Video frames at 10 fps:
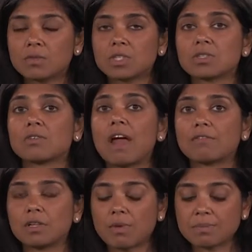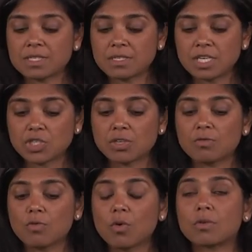which is a graphical
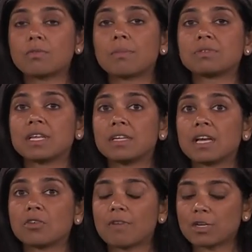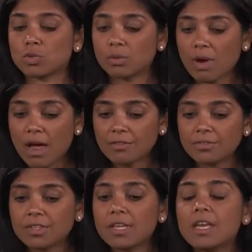representation for representing counterfactual graphs.